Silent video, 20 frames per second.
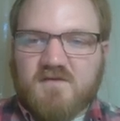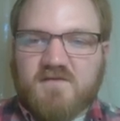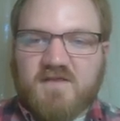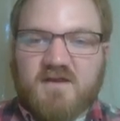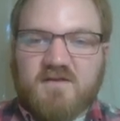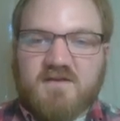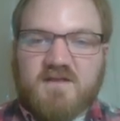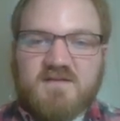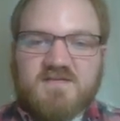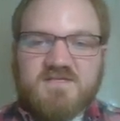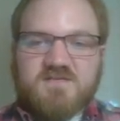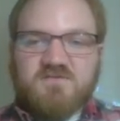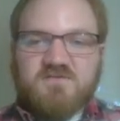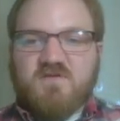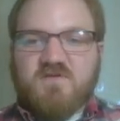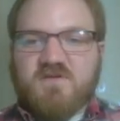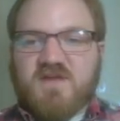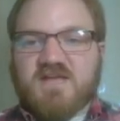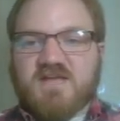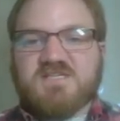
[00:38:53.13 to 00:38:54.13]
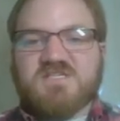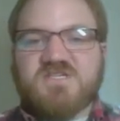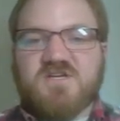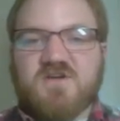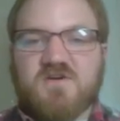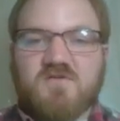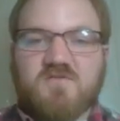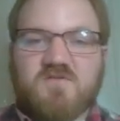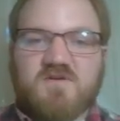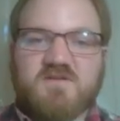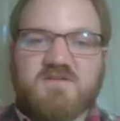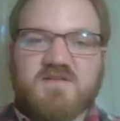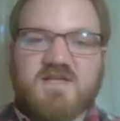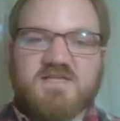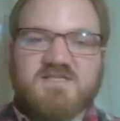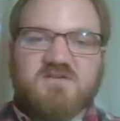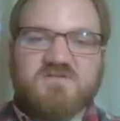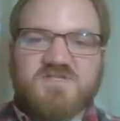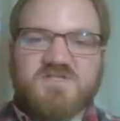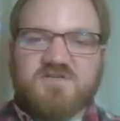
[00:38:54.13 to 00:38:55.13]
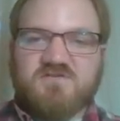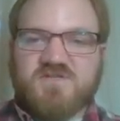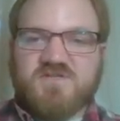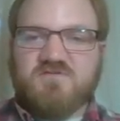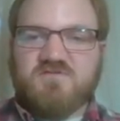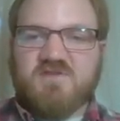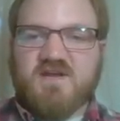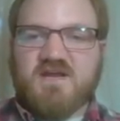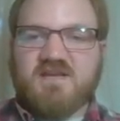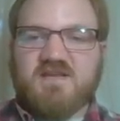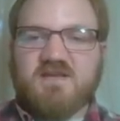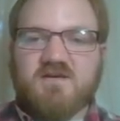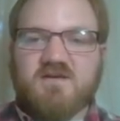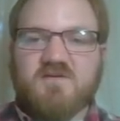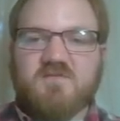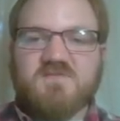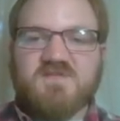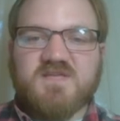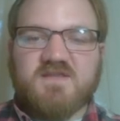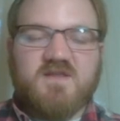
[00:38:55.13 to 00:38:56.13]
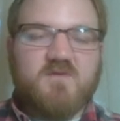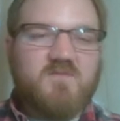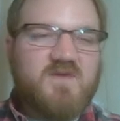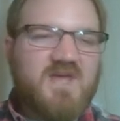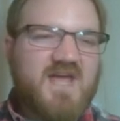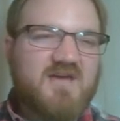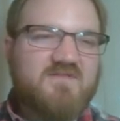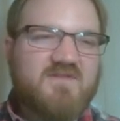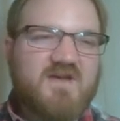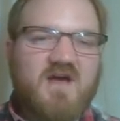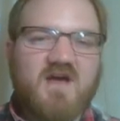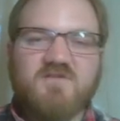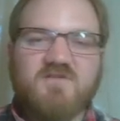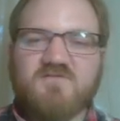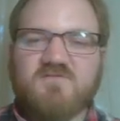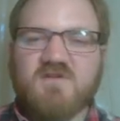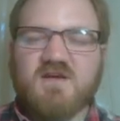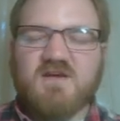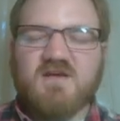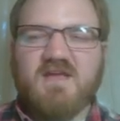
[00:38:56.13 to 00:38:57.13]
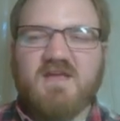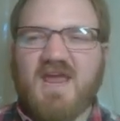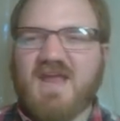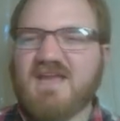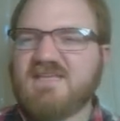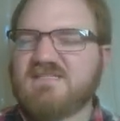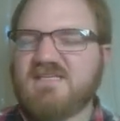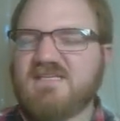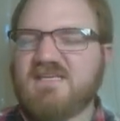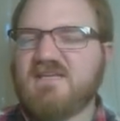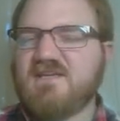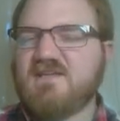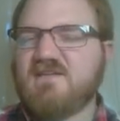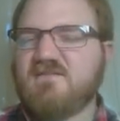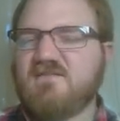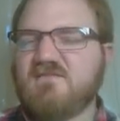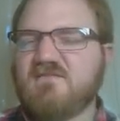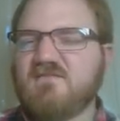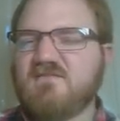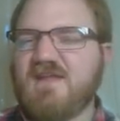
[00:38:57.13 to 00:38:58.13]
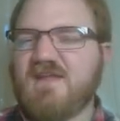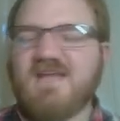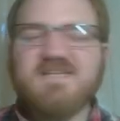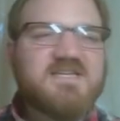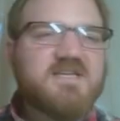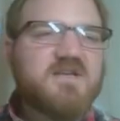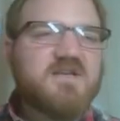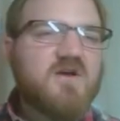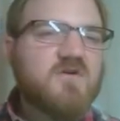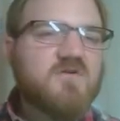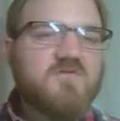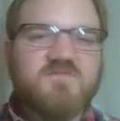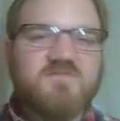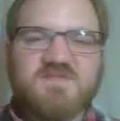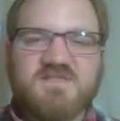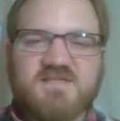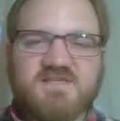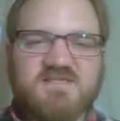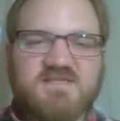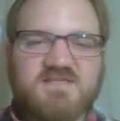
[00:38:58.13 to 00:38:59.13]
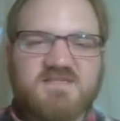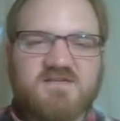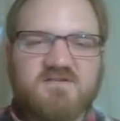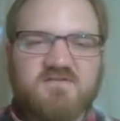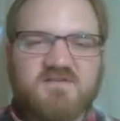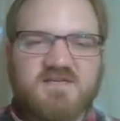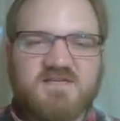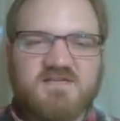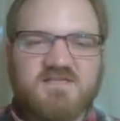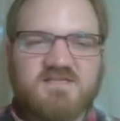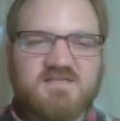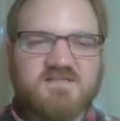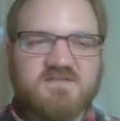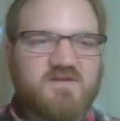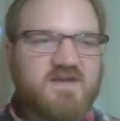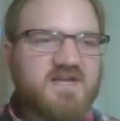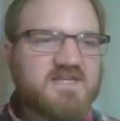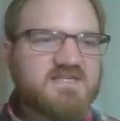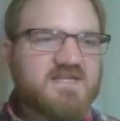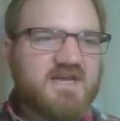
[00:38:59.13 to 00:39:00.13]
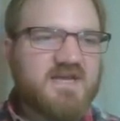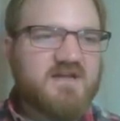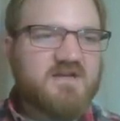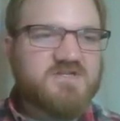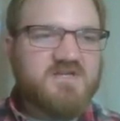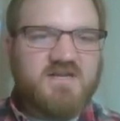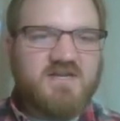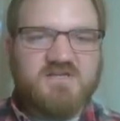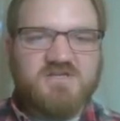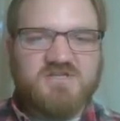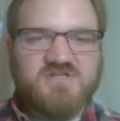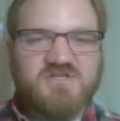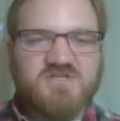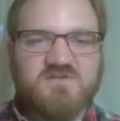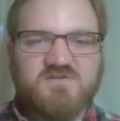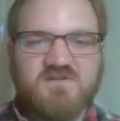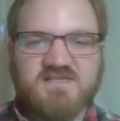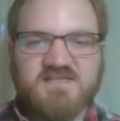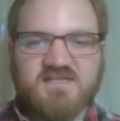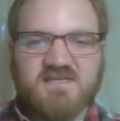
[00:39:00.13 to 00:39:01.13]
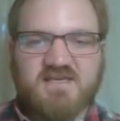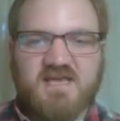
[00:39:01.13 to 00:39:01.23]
that'll get us through. Okay, so that's our 290 ohms, and then we have 18 ohms in series. So I guess I can just do this